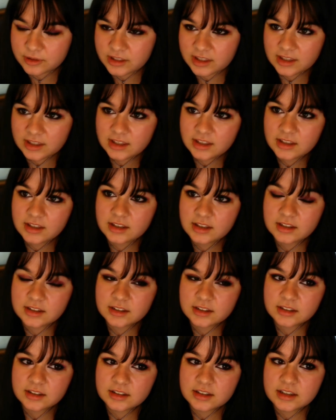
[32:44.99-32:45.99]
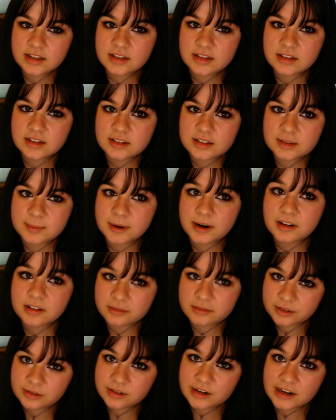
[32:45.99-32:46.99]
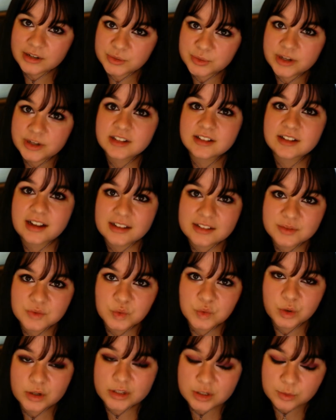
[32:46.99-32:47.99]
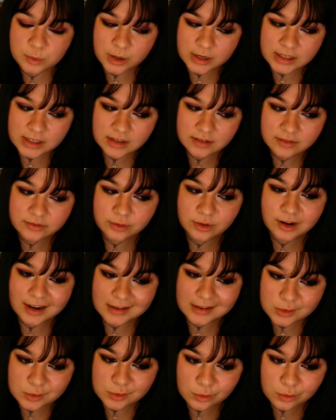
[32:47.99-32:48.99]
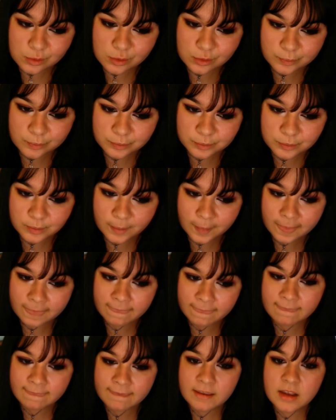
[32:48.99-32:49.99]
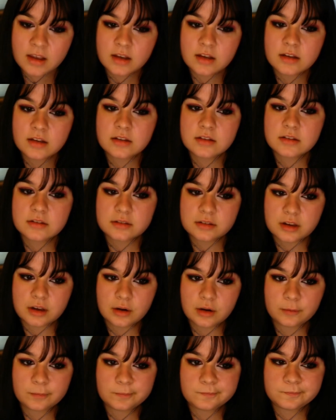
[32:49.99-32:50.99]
He is part of the graduating class of 2020 for high school. So